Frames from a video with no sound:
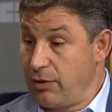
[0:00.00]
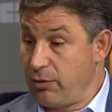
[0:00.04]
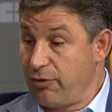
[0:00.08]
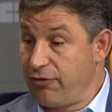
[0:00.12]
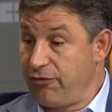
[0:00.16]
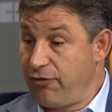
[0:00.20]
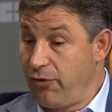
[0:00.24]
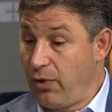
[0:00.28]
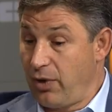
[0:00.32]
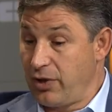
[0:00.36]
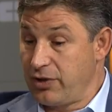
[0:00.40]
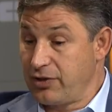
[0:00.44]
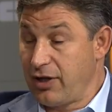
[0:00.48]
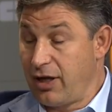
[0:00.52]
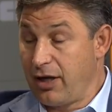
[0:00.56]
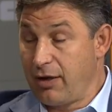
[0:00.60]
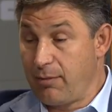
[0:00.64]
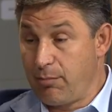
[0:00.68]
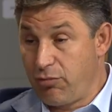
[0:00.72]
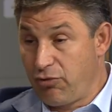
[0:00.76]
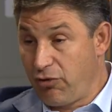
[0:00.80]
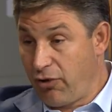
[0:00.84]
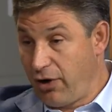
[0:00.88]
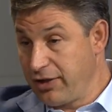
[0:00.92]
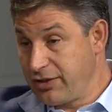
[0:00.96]
we're focused on.
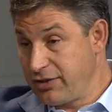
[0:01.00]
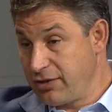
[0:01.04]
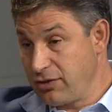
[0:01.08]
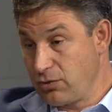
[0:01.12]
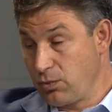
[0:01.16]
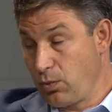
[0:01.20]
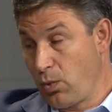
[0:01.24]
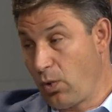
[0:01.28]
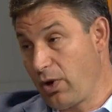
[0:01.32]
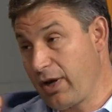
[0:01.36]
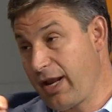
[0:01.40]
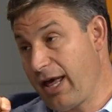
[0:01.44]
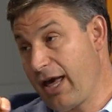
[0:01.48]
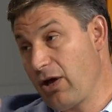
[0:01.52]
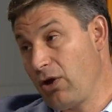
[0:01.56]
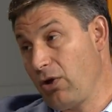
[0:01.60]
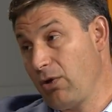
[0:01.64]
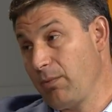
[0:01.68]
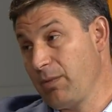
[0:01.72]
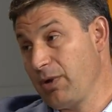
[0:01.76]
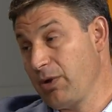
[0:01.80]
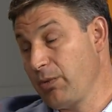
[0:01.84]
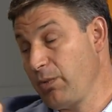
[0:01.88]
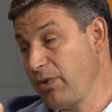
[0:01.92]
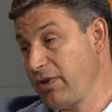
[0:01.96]
Price is one
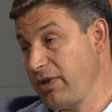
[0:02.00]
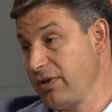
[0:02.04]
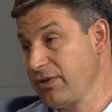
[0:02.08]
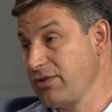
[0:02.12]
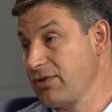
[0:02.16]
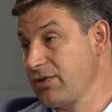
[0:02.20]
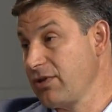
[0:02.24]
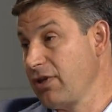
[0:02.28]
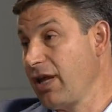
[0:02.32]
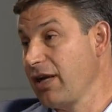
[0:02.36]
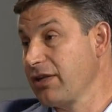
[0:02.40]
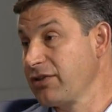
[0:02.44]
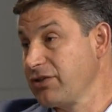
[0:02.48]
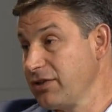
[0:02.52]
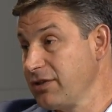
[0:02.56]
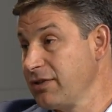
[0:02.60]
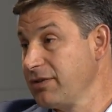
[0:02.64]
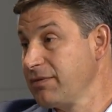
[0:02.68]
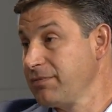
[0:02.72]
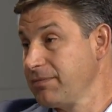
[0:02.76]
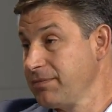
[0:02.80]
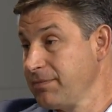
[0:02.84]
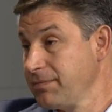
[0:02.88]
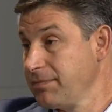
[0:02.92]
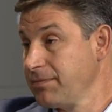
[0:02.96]
element within selection.
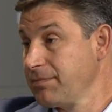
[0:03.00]
Mm.